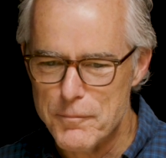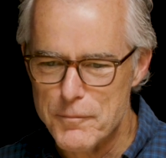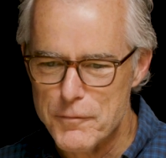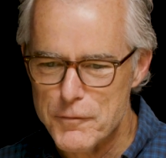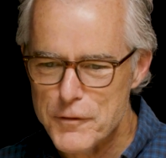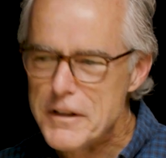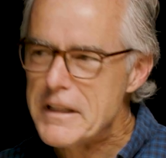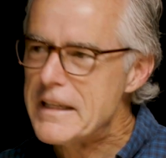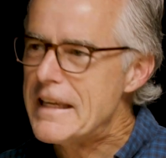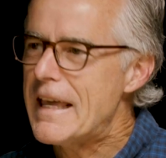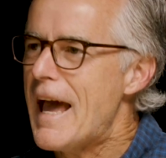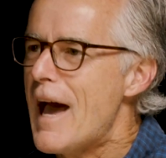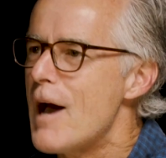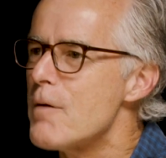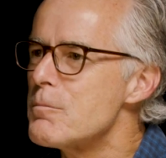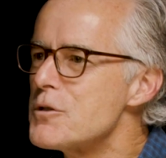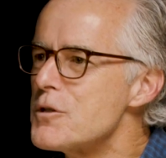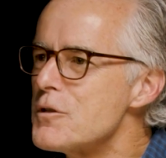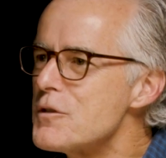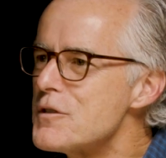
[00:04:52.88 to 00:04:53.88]
really
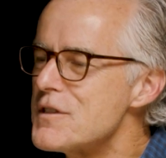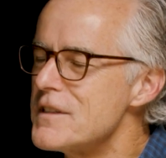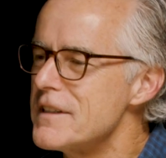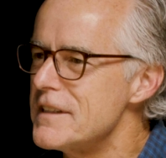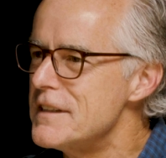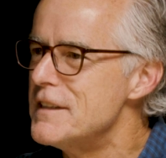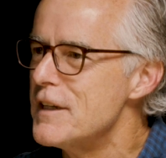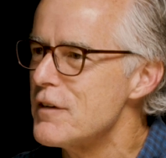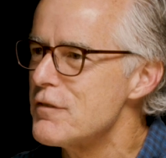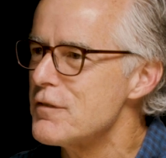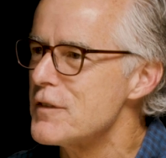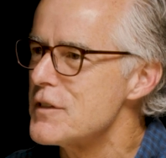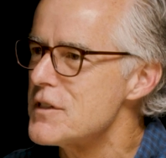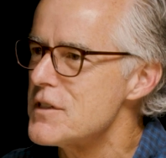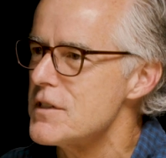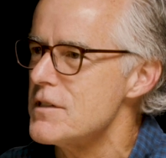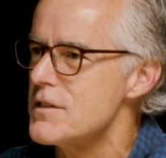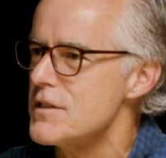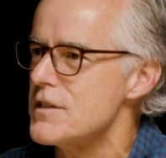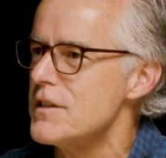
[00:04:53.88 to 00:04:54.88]
captures the
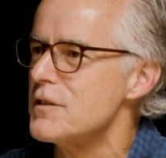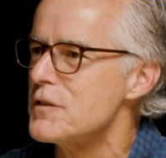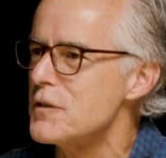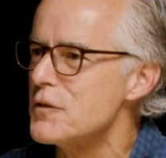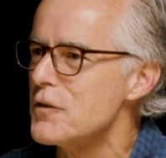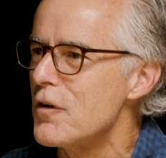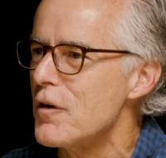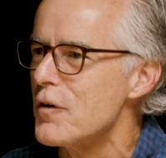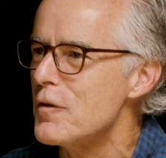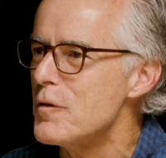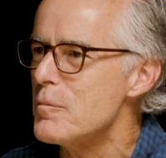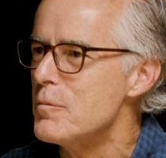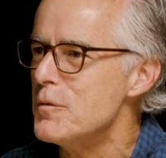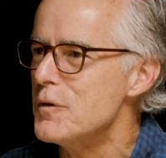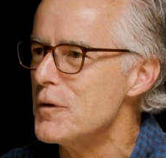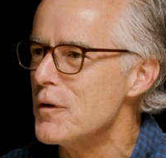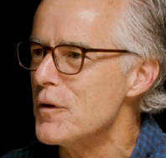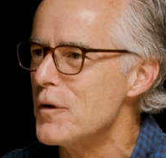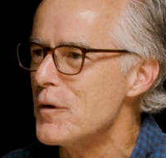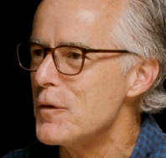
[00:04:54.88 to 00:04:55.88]
differences that there are in the
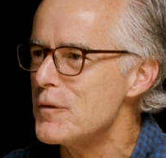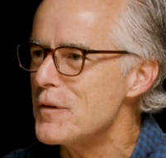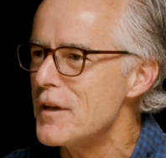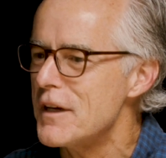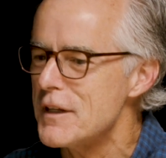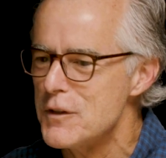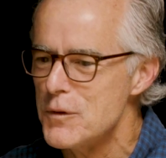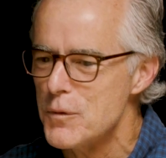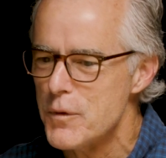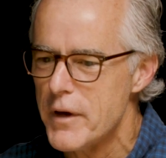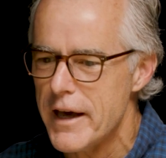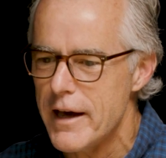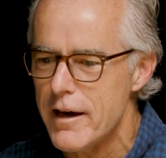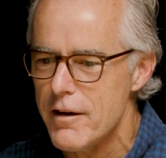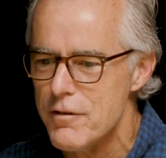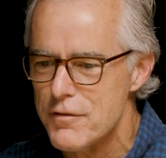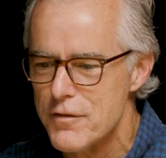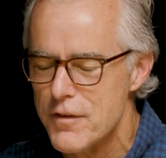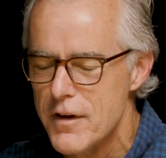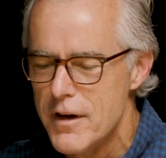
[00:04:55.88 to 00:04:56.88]
Bureau. Like you
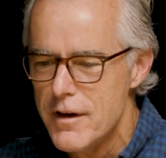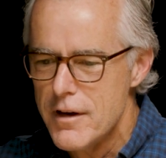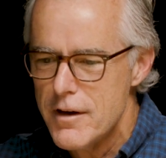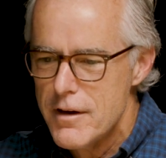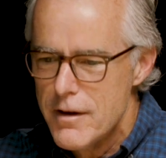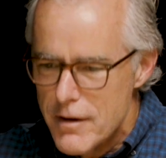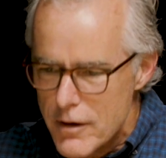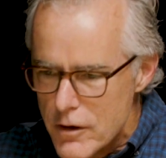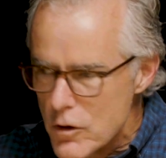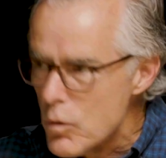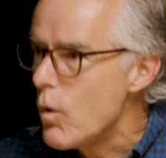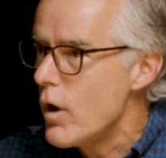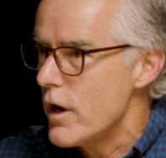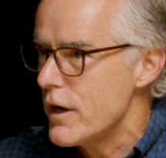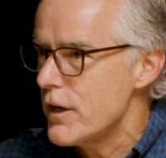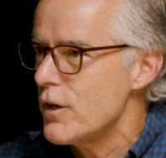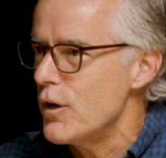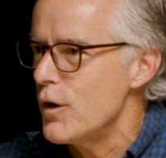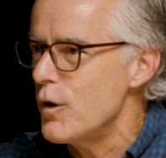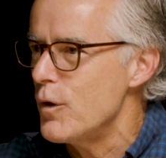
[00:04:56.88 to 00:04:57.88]
have
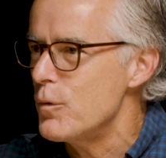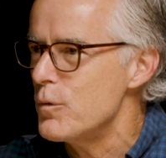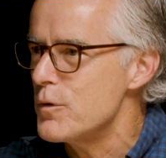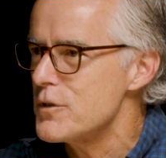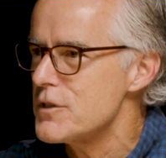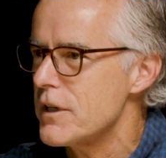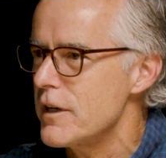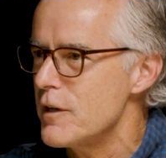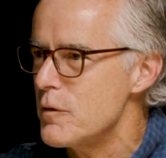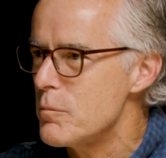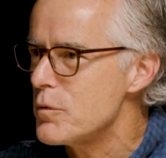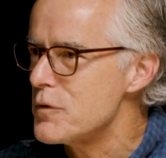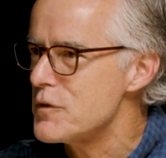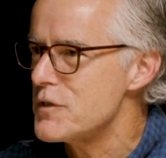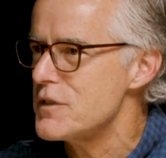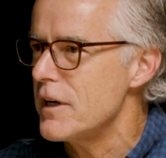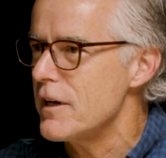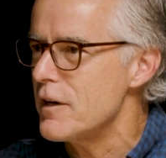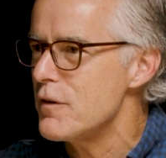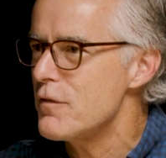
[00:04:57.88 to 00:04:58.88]
Quantico, which kind of
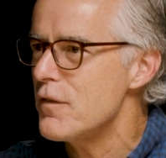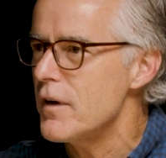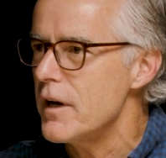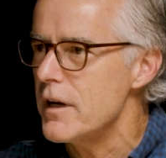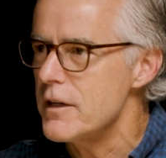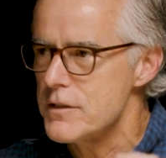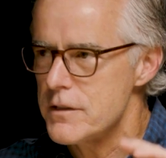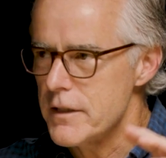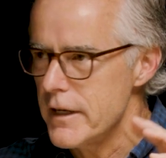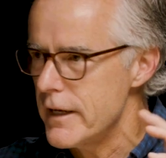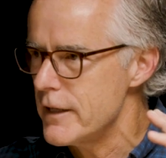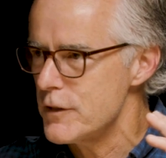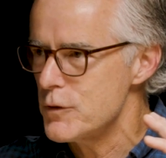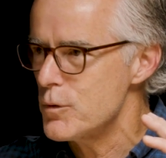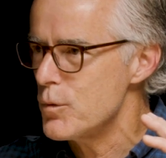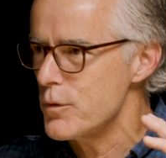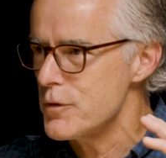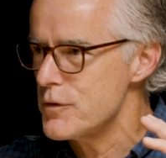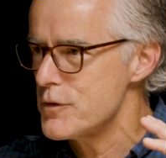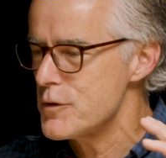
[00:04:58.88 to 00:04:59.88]
personifies the
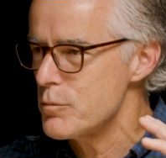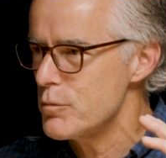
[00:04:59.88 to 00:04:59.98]
headquarters